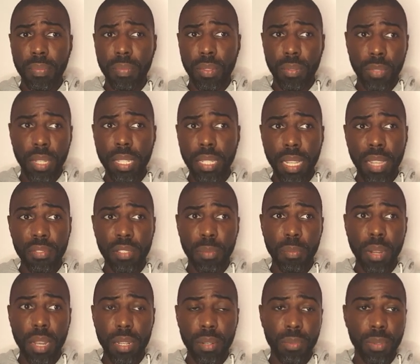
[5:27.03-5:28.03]
Man
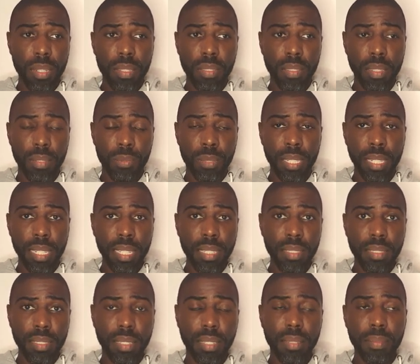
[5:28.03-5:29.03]
Everybody was
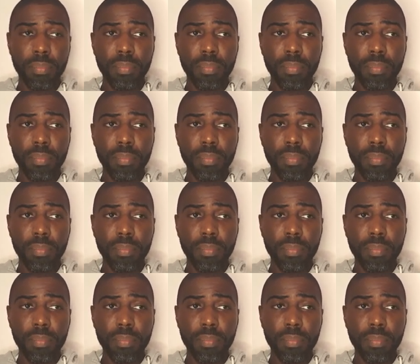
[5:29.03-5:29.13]
released,